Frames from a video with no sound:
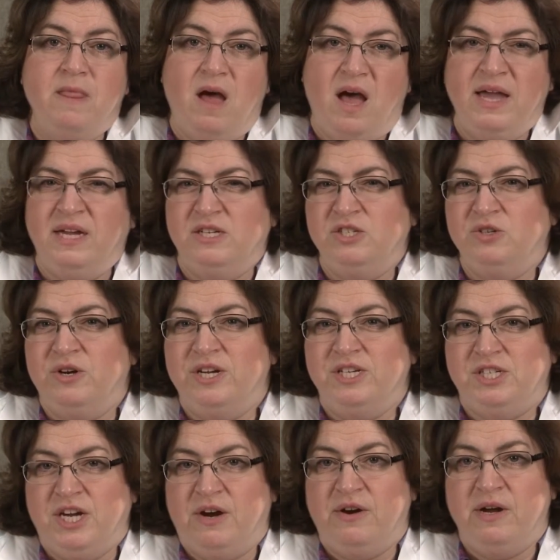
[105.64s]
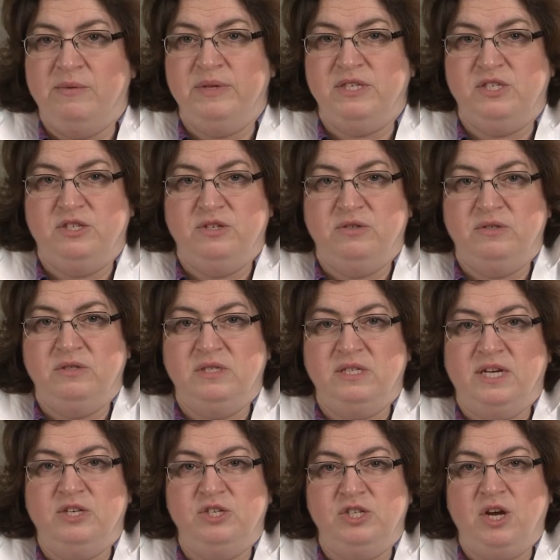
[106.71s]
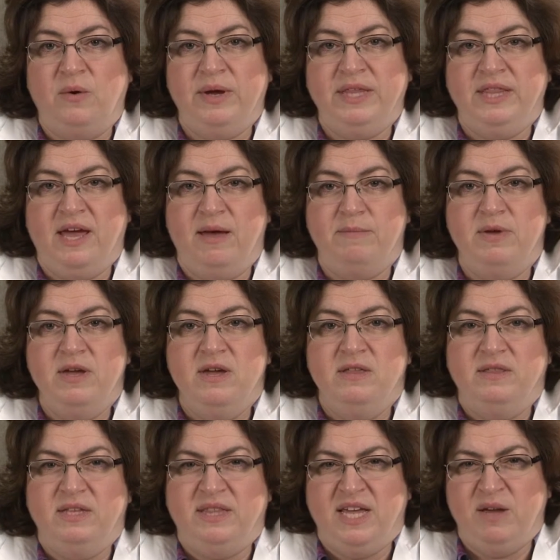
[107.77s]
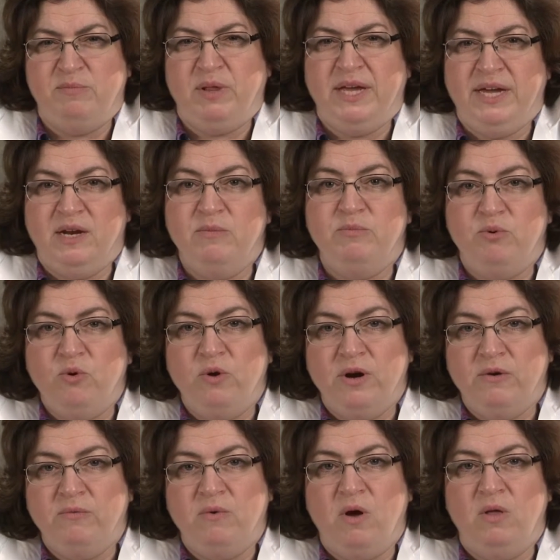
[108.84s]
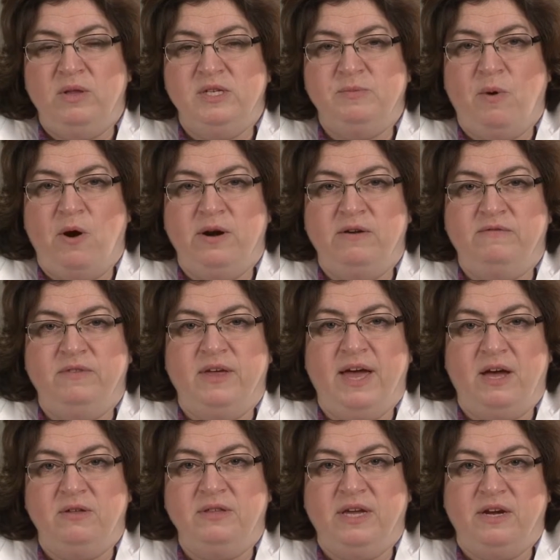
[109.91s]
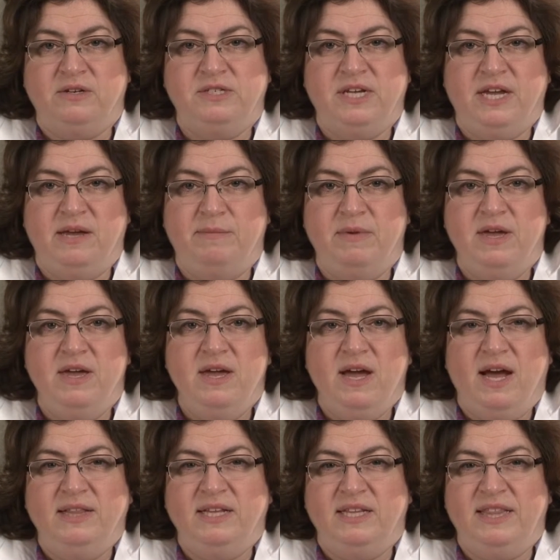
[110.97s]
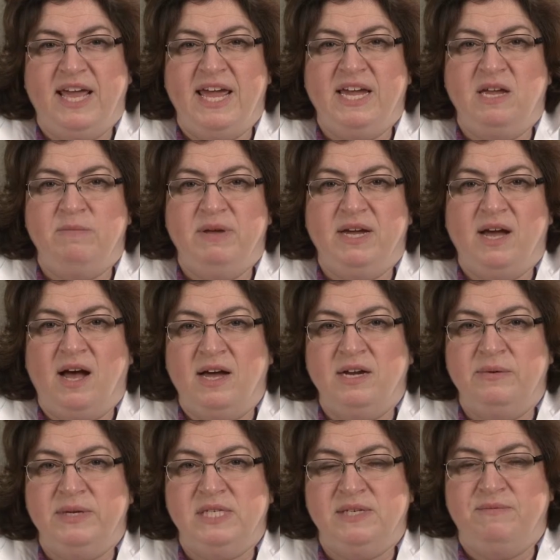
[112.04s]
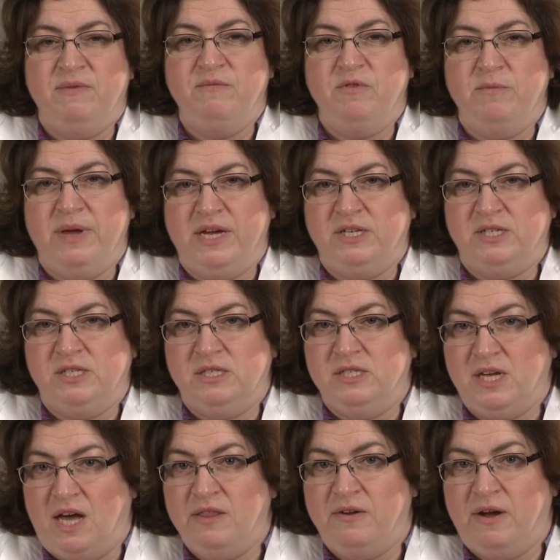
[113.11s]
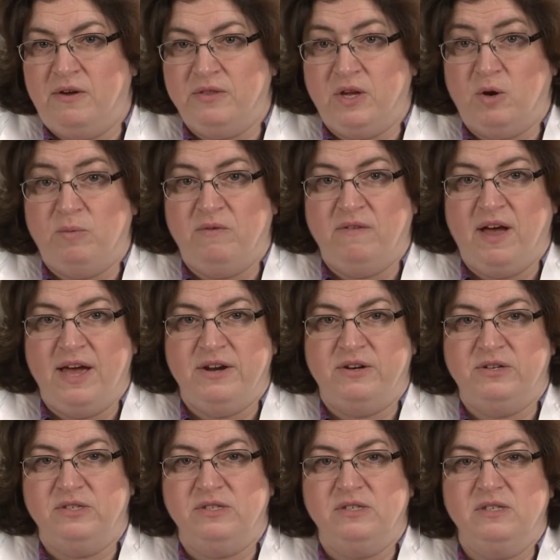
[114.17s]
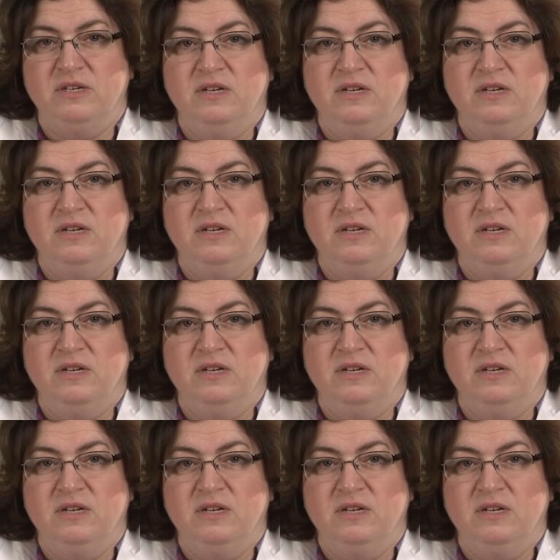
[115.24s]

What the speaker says: I enjoy sharing with students and showing them that they play an important role as part of the healthcare team and that they can be conduits of information to other healthcare providers.